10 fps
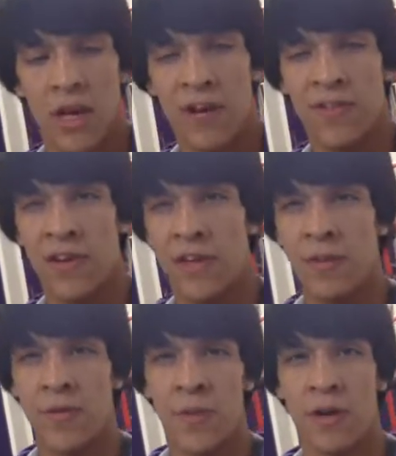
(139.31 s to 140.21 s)
I felt like
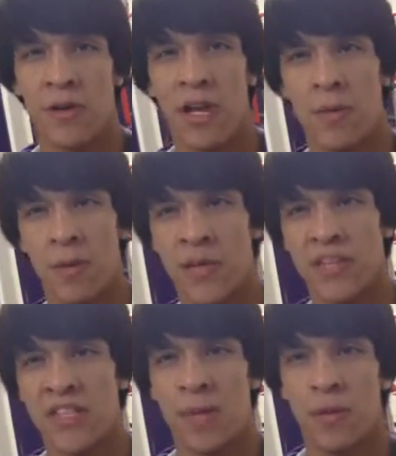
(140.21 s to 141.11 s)
it's been okay, but we
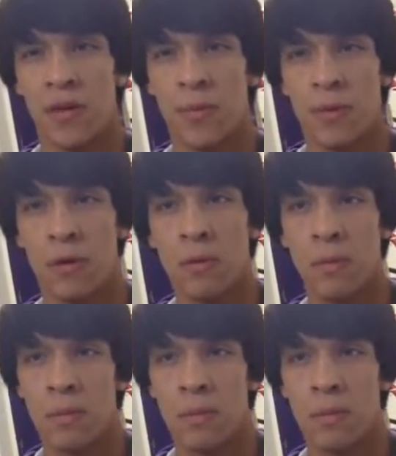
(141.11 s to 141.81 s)
can step it up a little.